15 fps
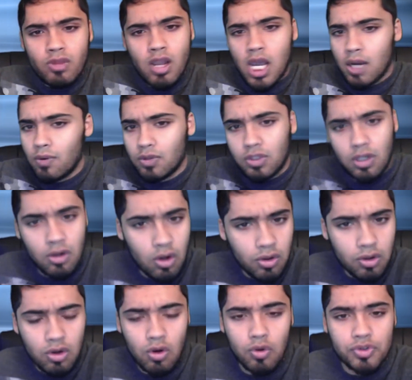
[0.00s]
I wrote down all
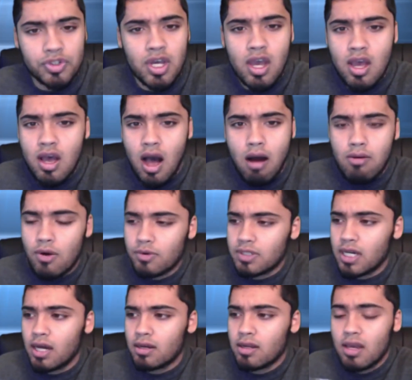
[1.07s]
the goals. I wrote
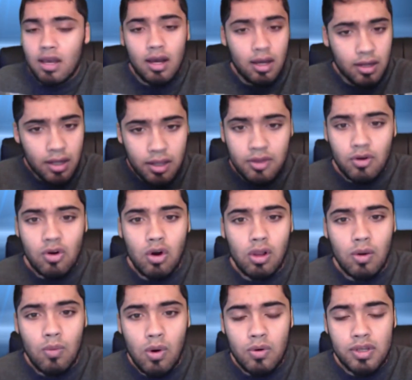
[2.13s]
down another goal
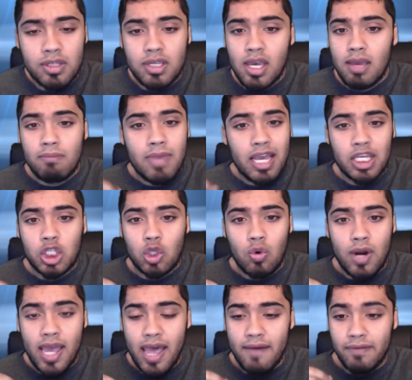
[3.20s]
I wrote is make
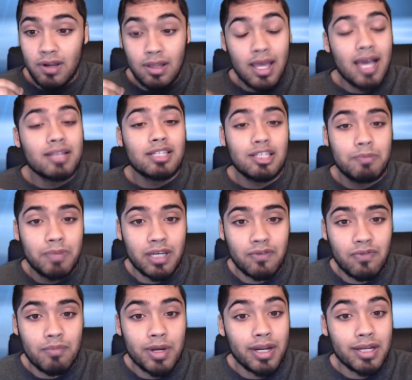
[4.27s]
sure I have classes picked
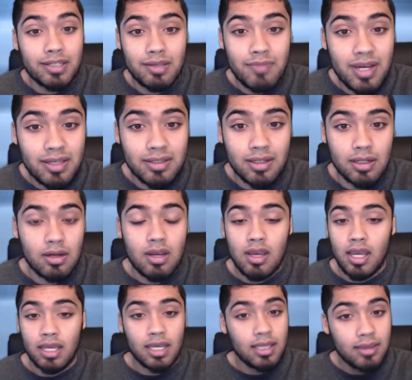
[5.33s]
for my next semester
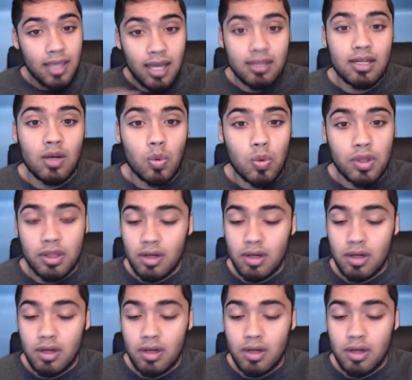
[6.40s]
and get that done with.